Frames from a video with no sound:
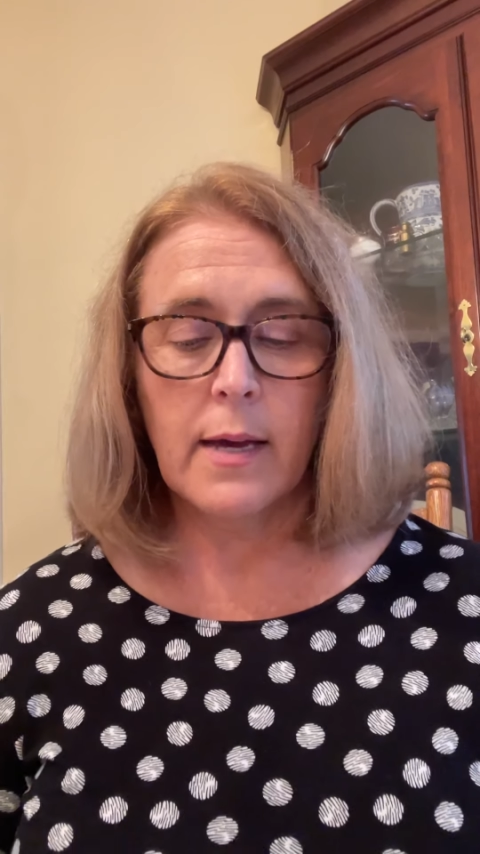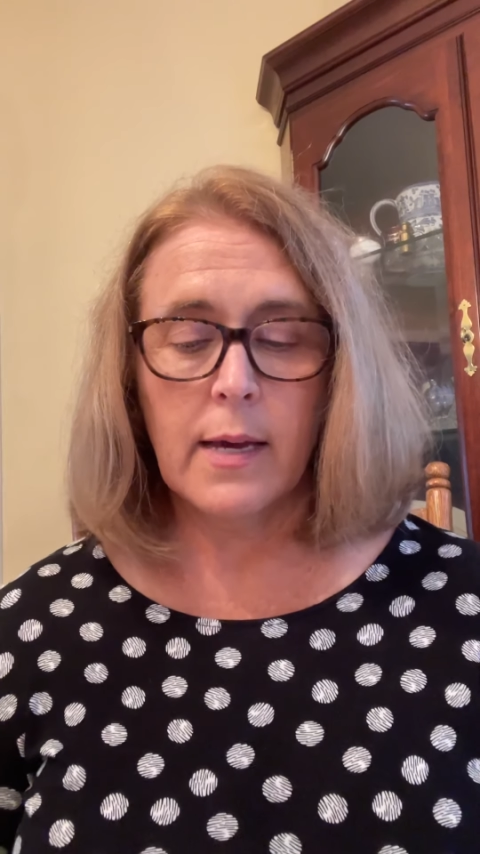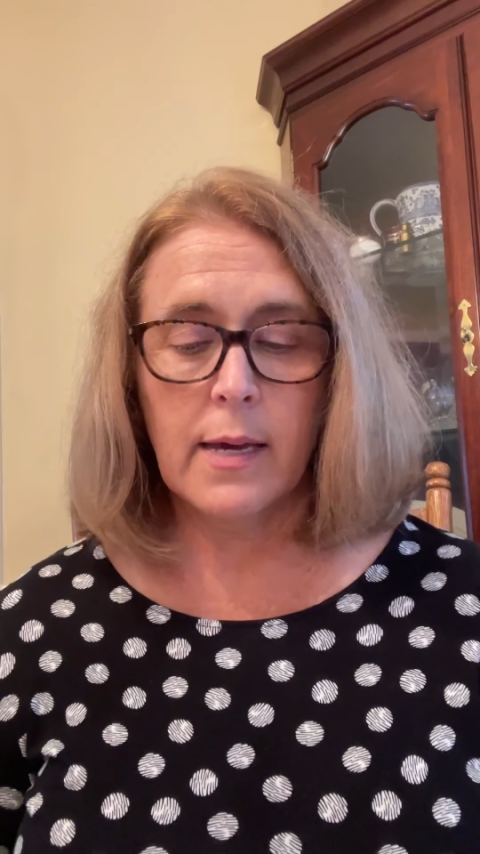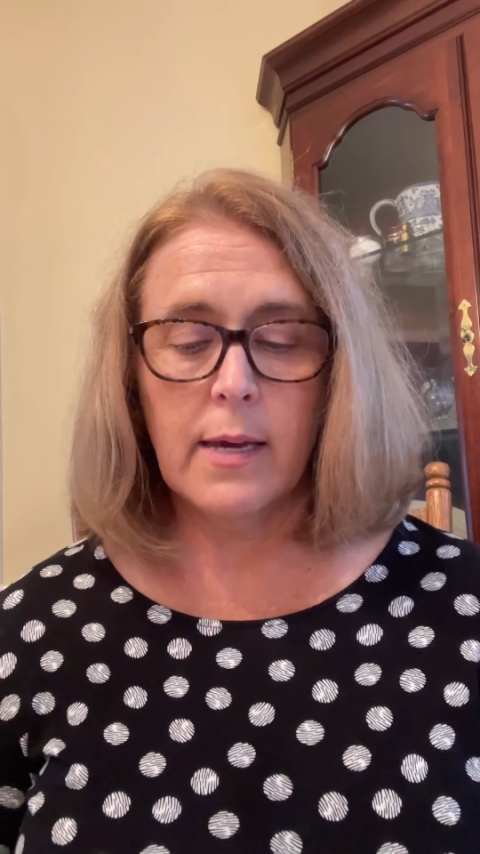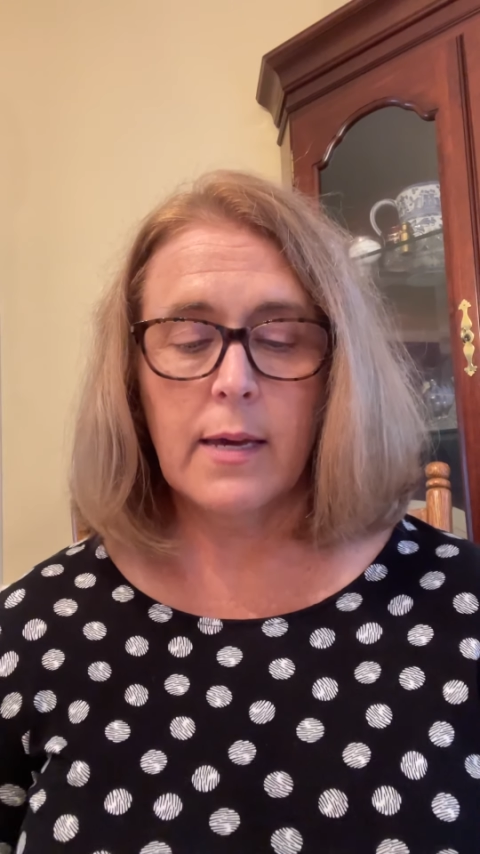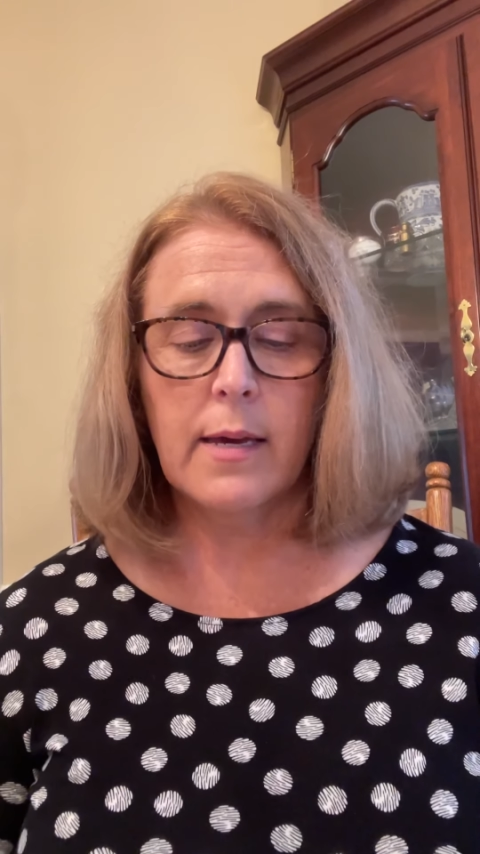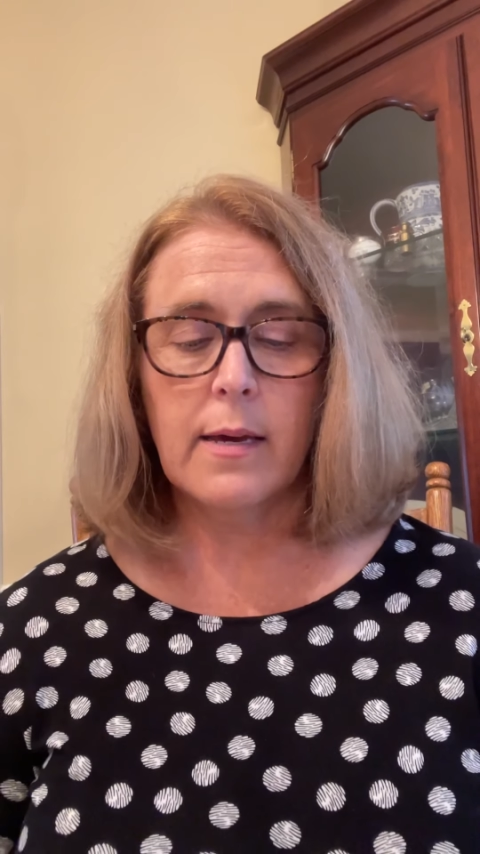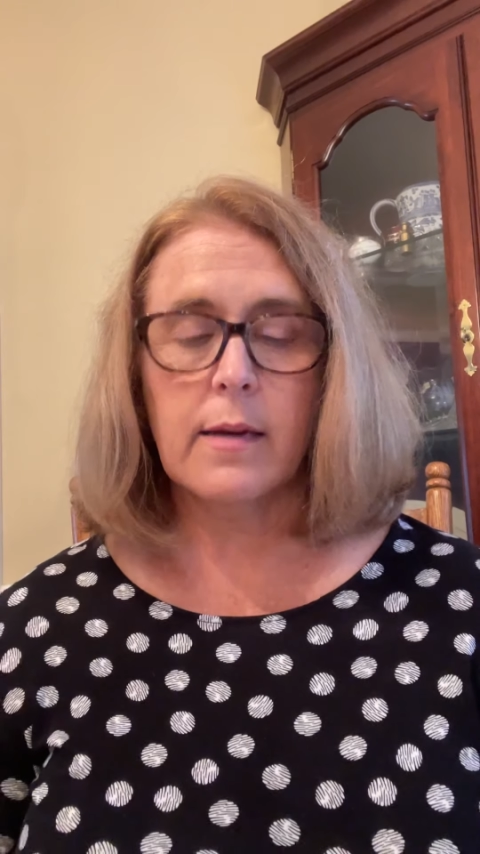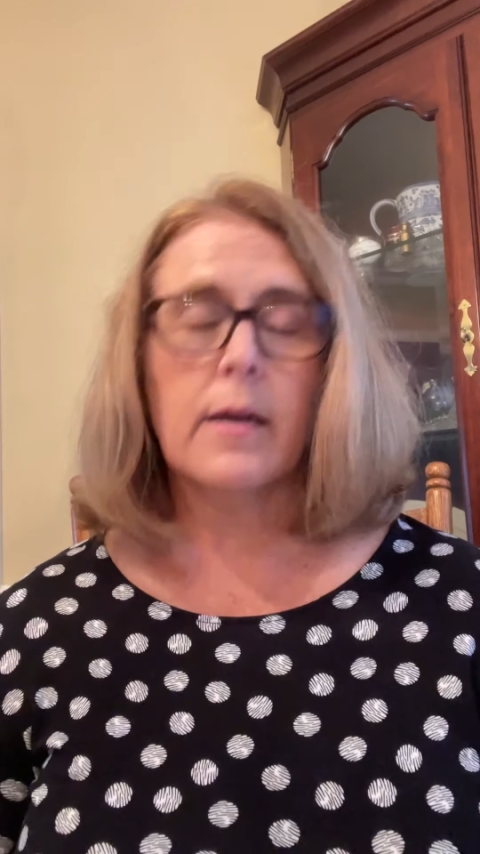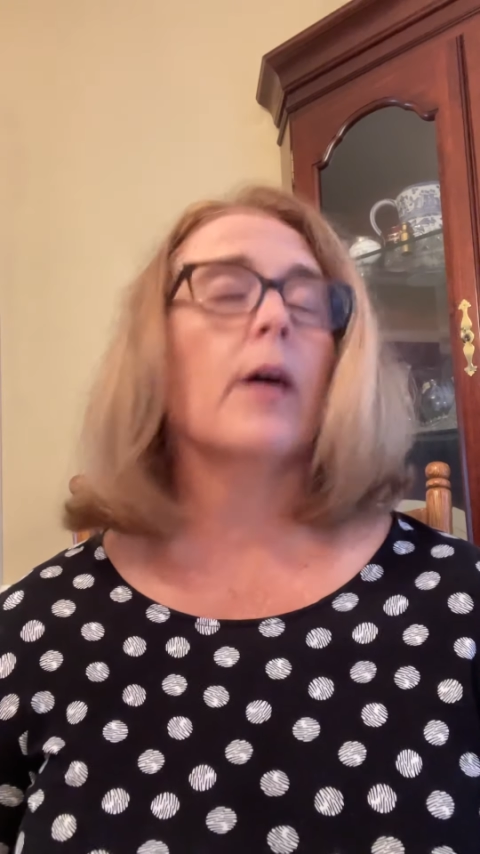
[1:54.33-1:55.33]
he
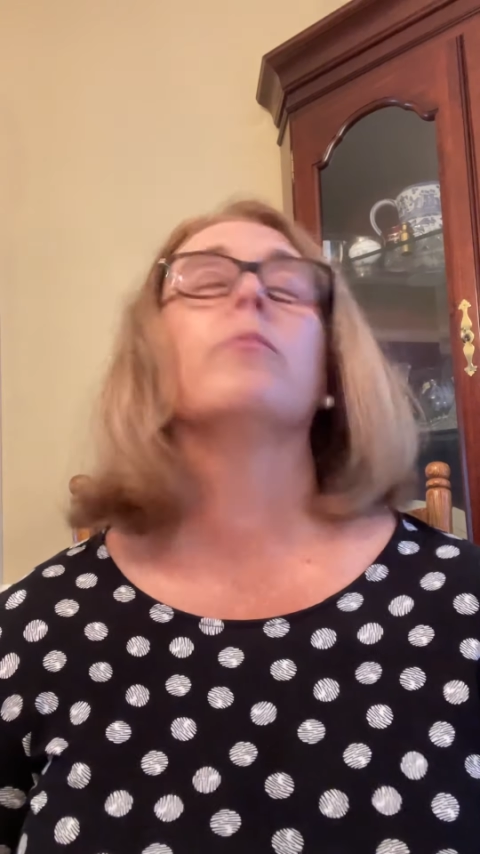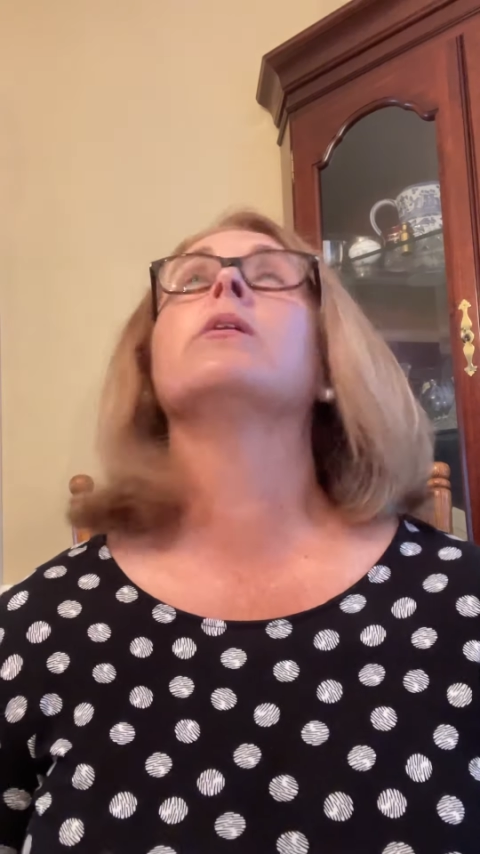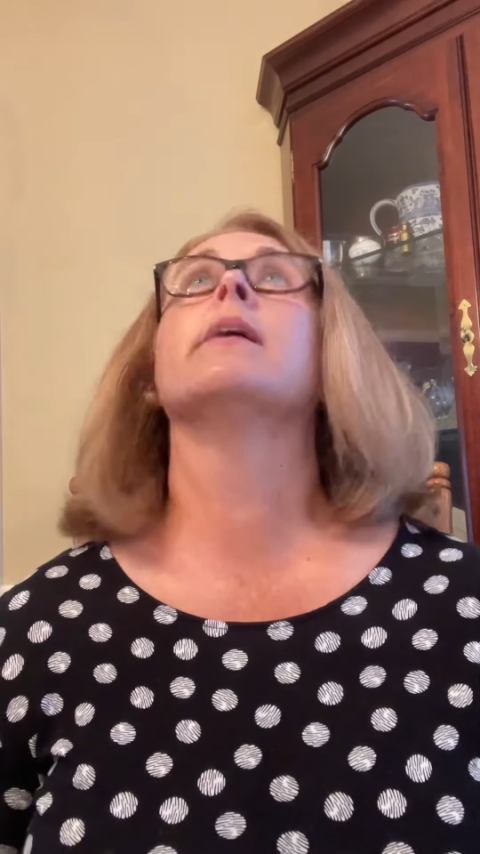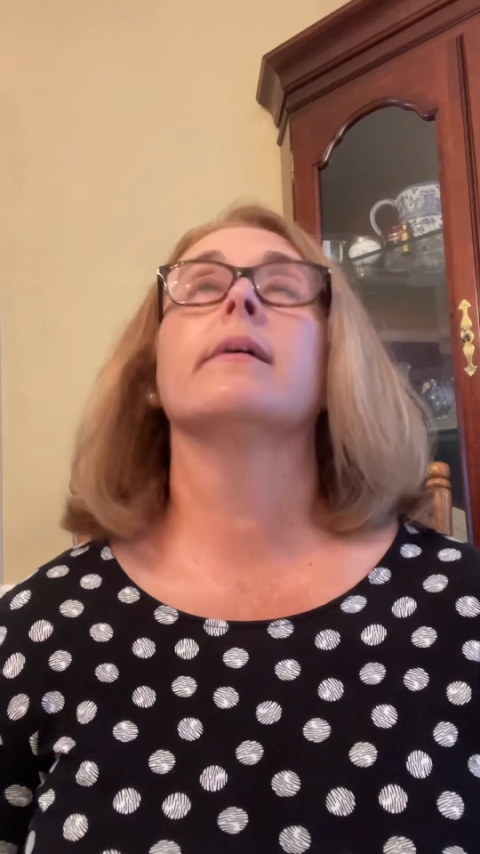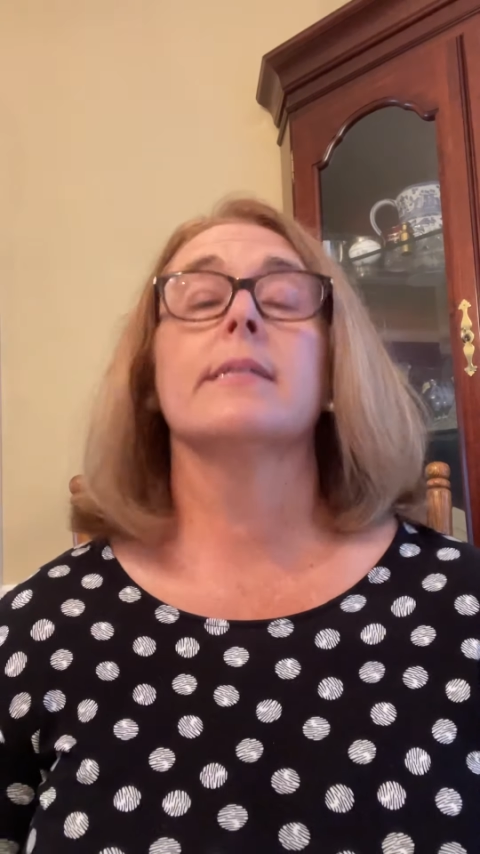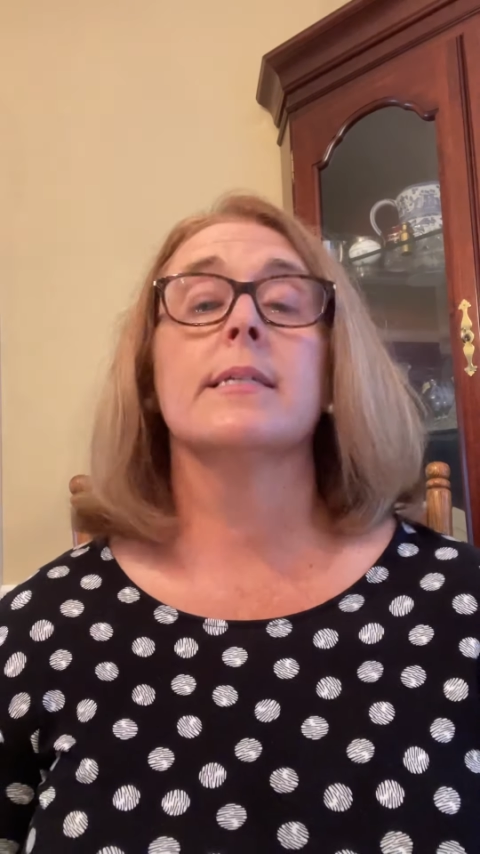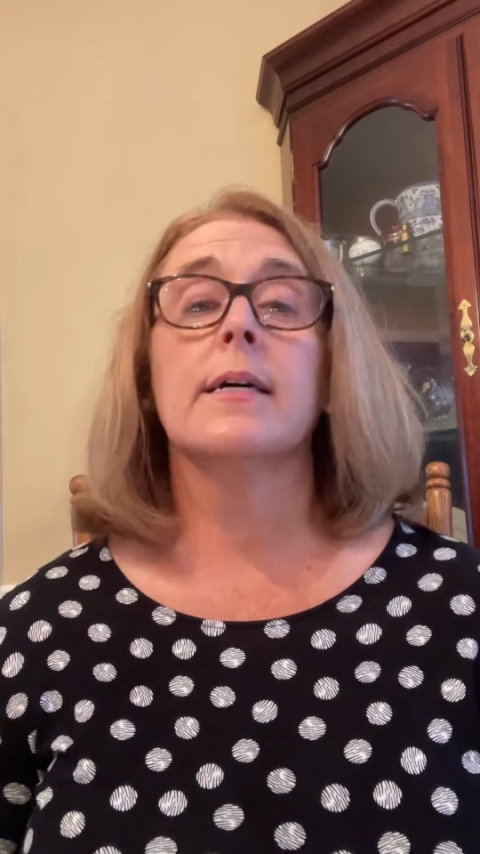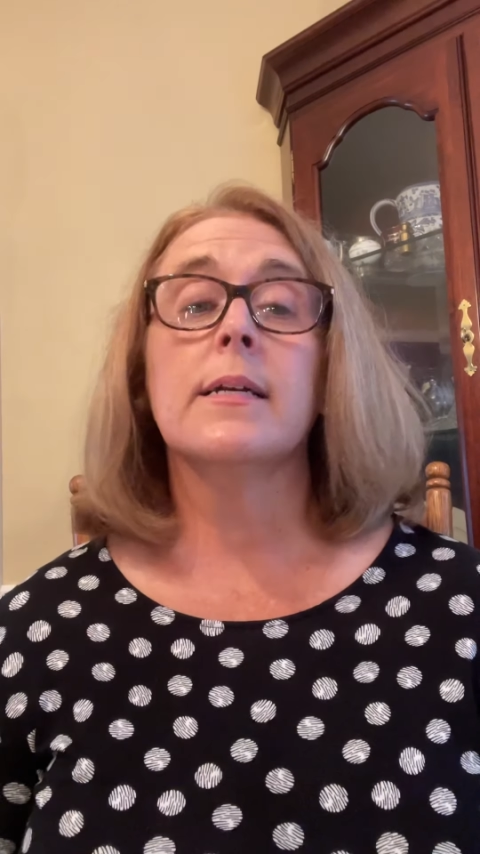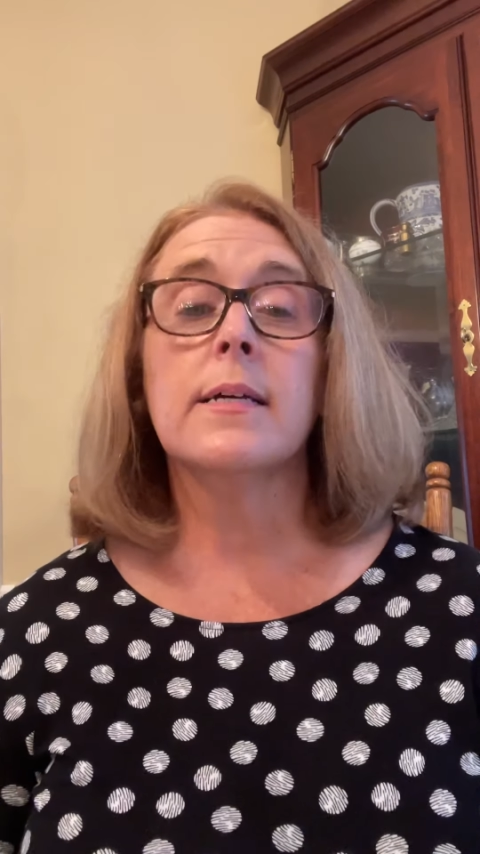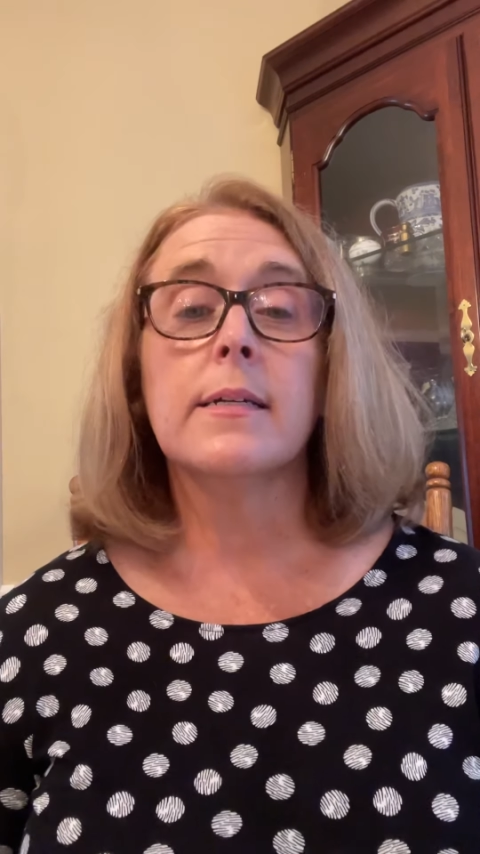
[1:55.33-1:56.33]
got really
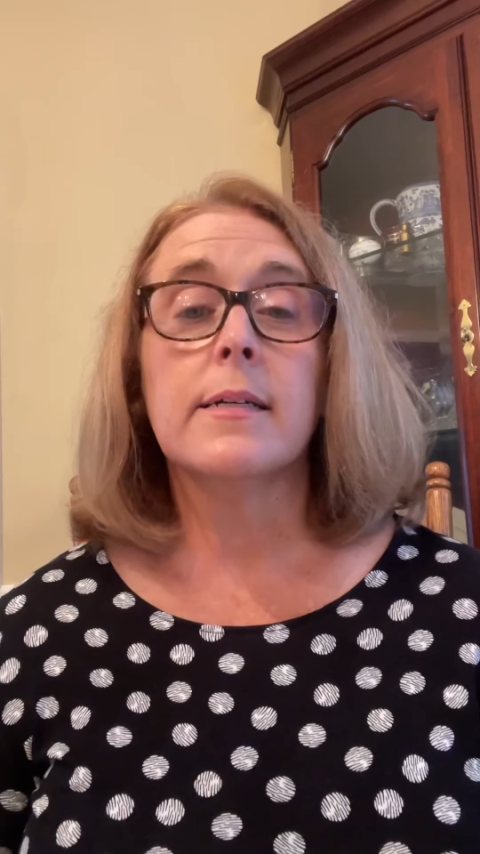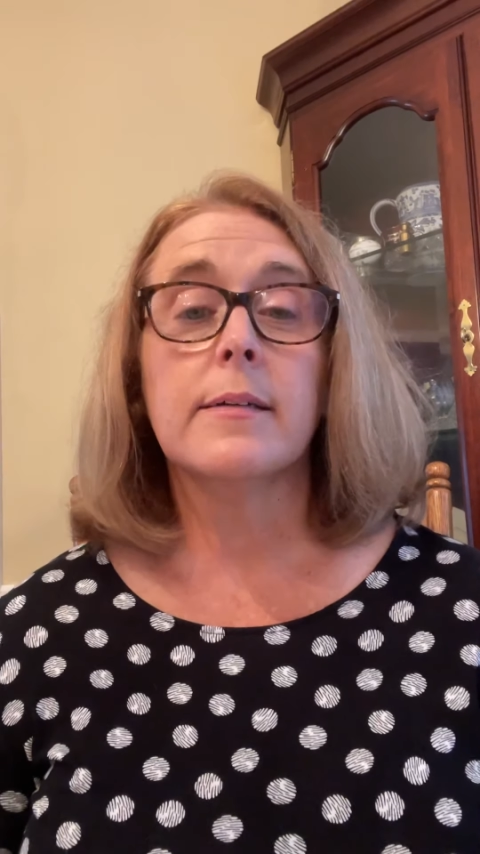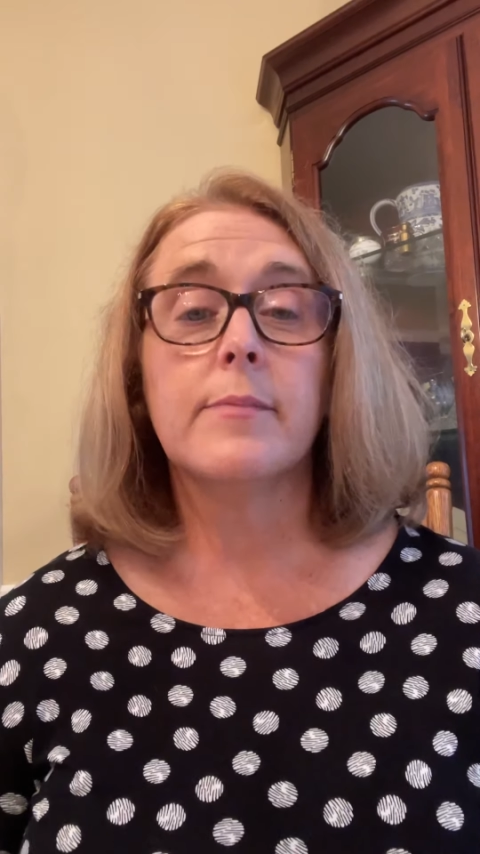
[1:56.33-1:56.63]
excited